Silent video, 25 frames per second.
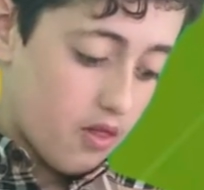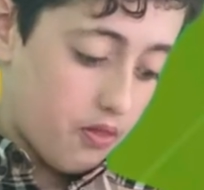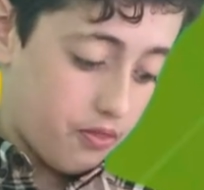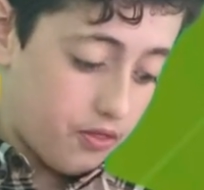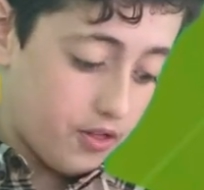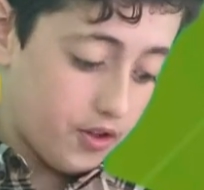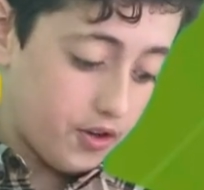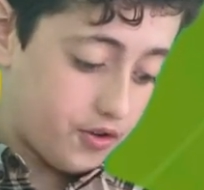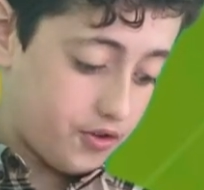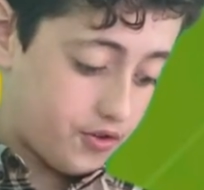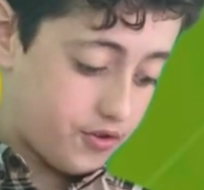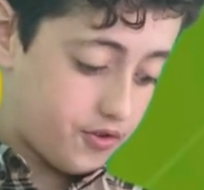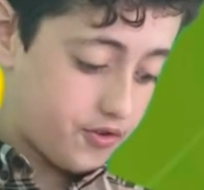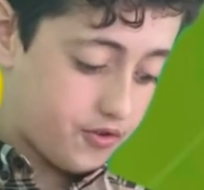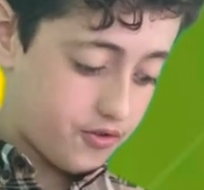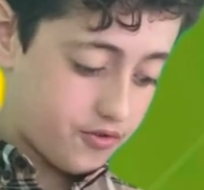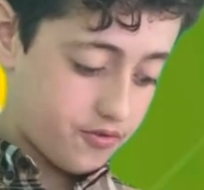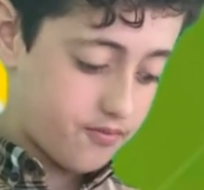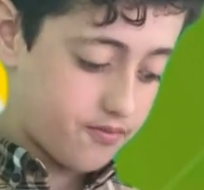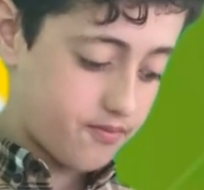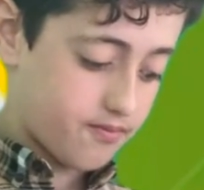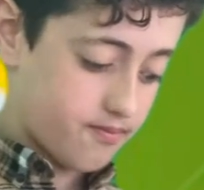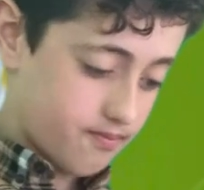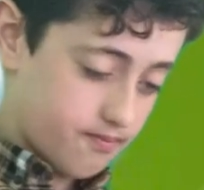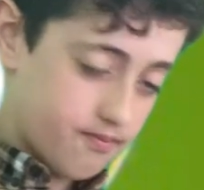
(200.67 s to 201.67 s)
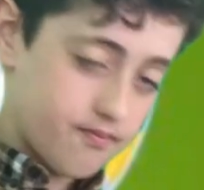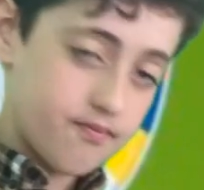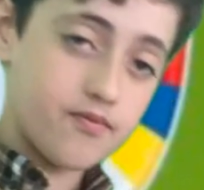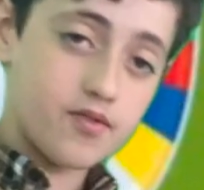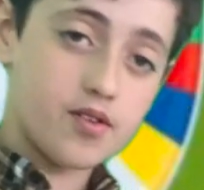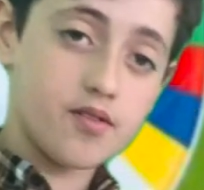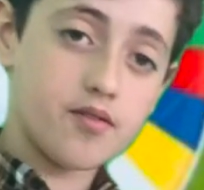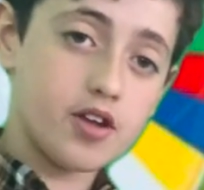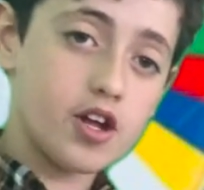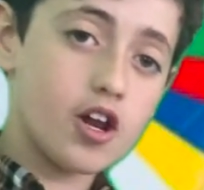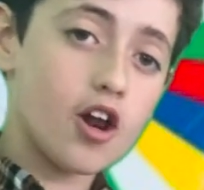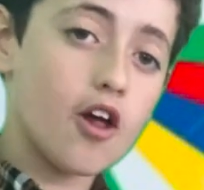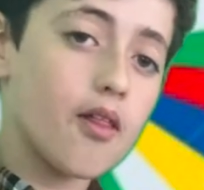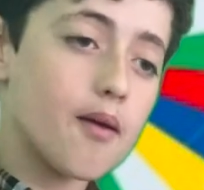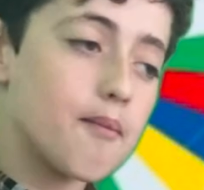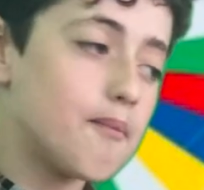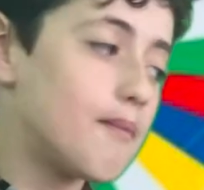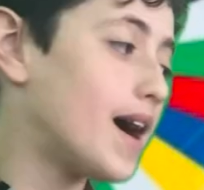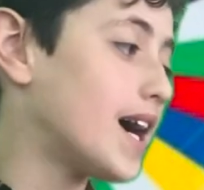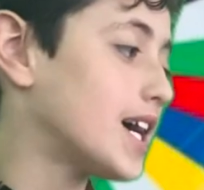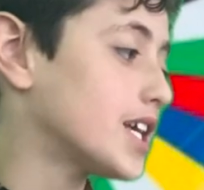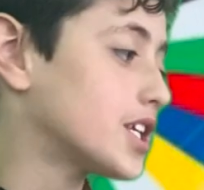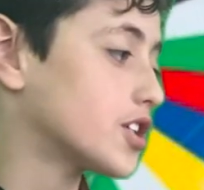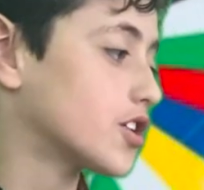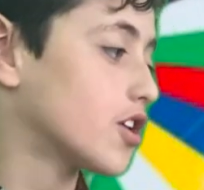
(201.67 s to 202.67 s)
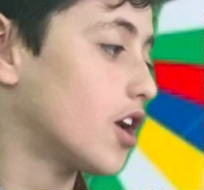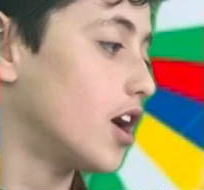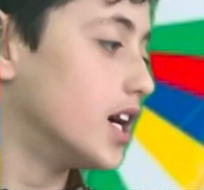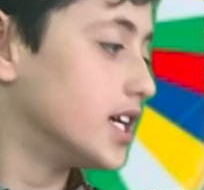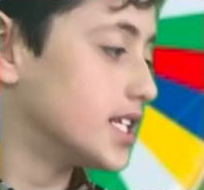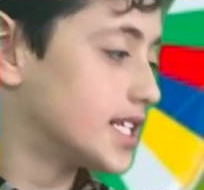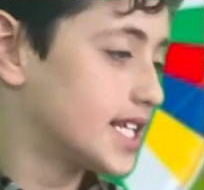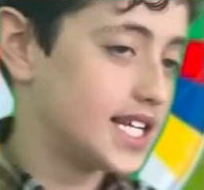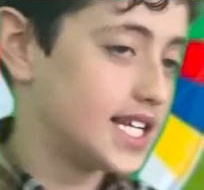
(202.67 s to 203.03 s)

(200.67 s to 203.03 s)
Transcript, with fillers: the, the you know, the mascot is?